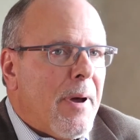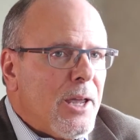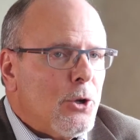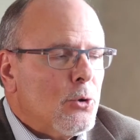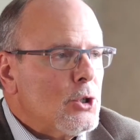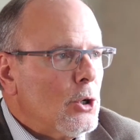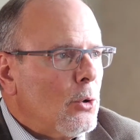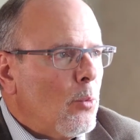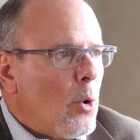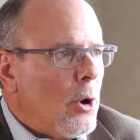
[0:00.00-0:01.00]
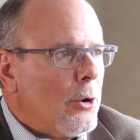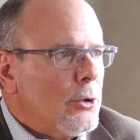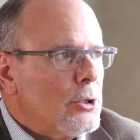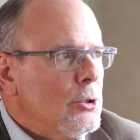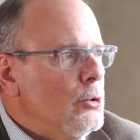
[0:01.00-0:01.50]
make your chilled
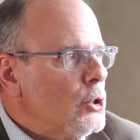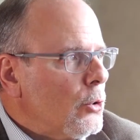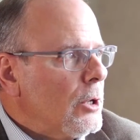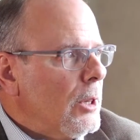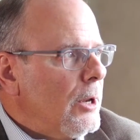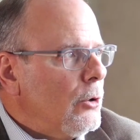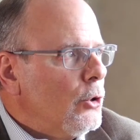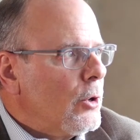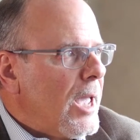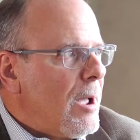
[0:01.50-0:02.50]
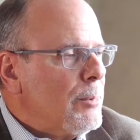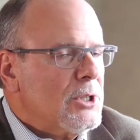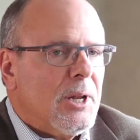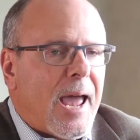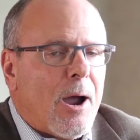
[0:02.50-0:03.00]
water to circulate on your
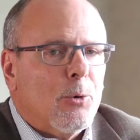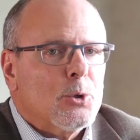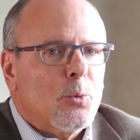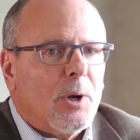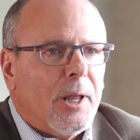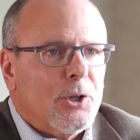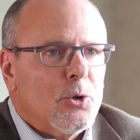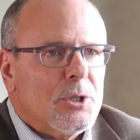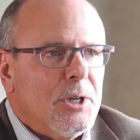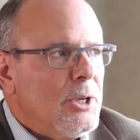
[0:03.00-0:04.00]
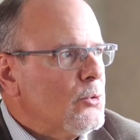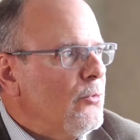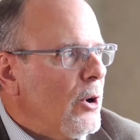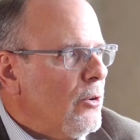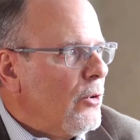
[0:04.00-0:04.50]
campus in hours when
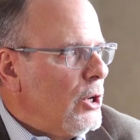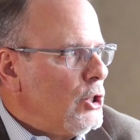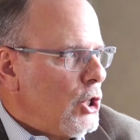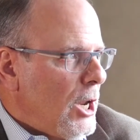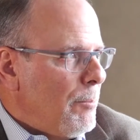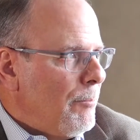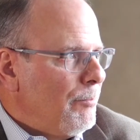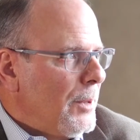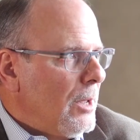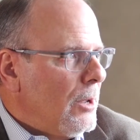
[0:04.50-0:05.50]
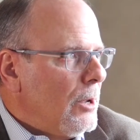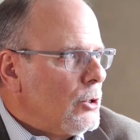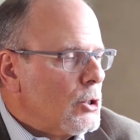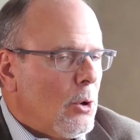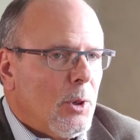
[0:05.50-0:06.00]
electricity is very, very cheap.
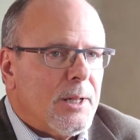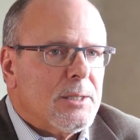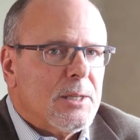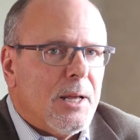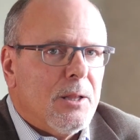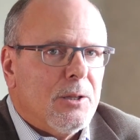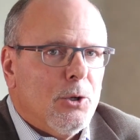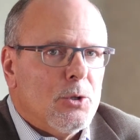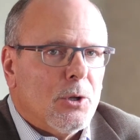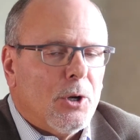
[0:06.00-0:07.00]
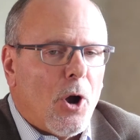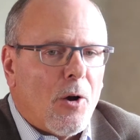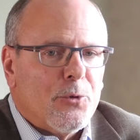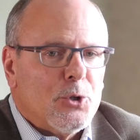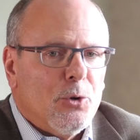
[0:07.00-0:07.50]
So let's say that the
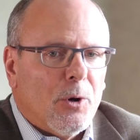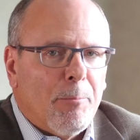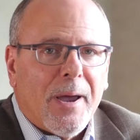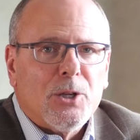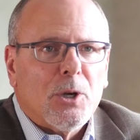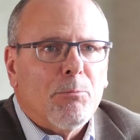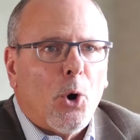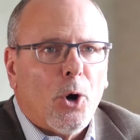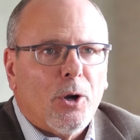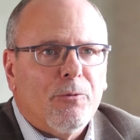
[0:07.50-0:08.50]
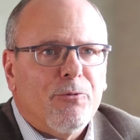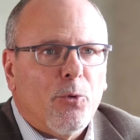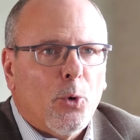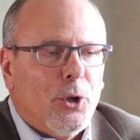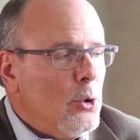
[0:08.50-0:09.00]
utility offers you an amazing
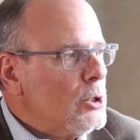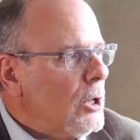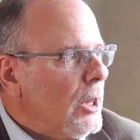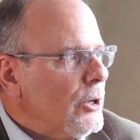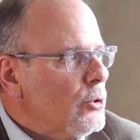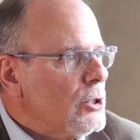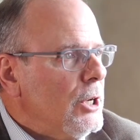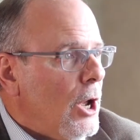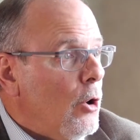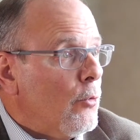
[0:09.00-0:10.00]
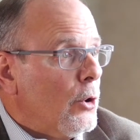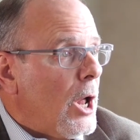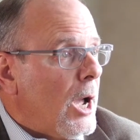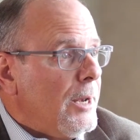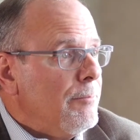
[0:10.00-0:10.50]
bargain for using electricity
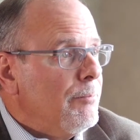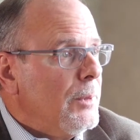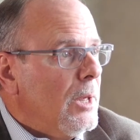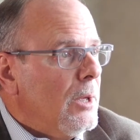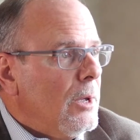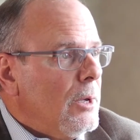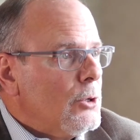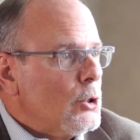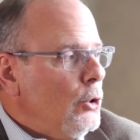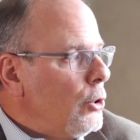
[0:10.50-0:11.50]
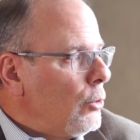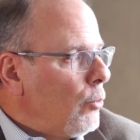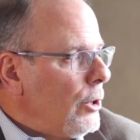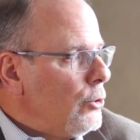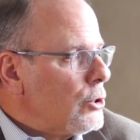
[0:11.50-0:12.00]
overnight. So
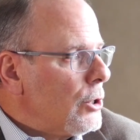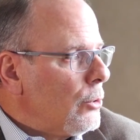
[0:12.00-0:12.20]
you can run